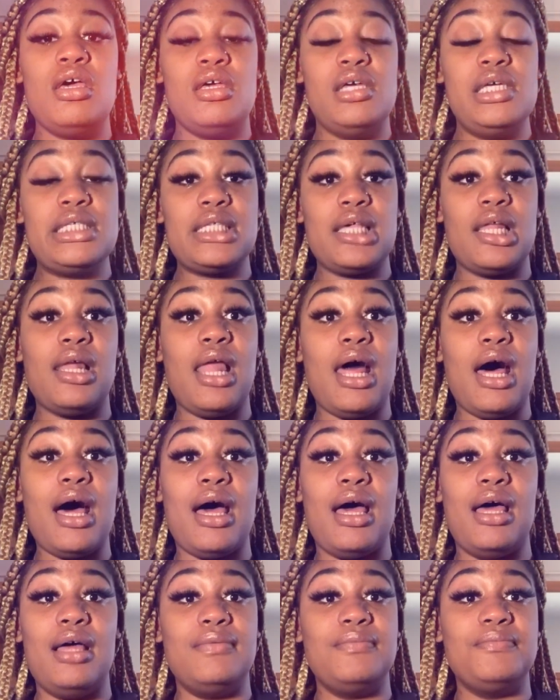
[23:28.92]
it's a
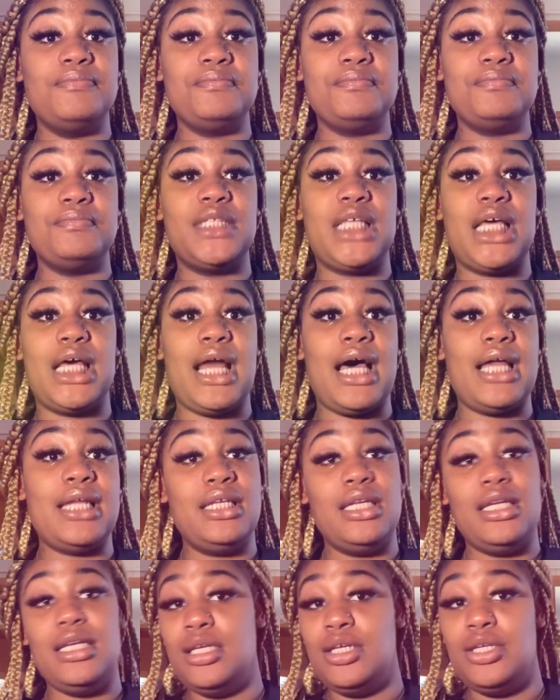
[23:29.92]
lot that I
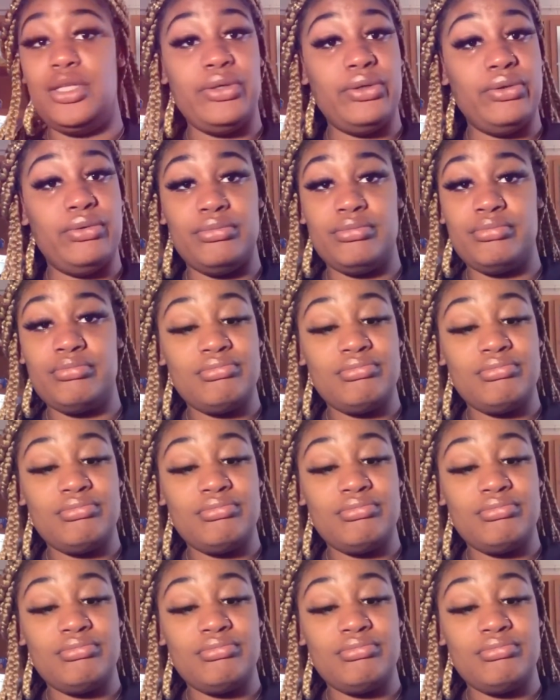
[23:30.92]
didn't do.